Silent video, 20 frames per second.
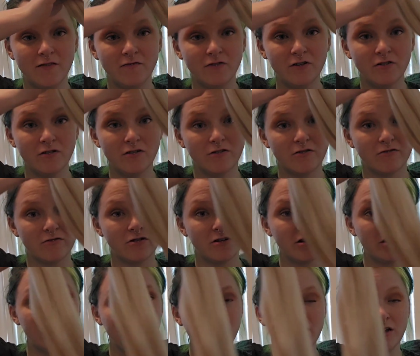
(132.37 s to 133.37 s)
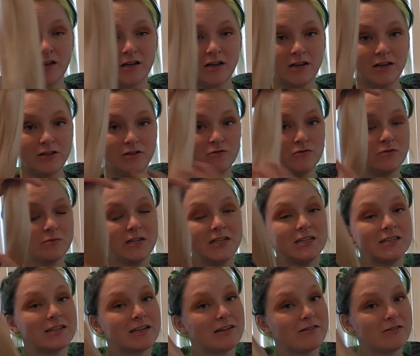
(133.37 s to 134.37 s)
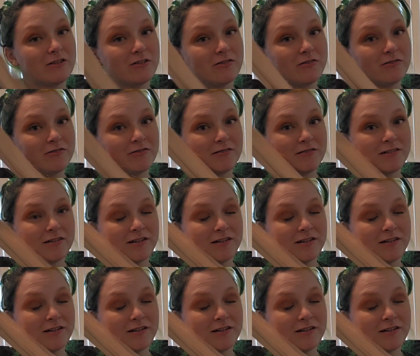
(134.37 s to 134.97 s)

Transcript: of your own, use my discount code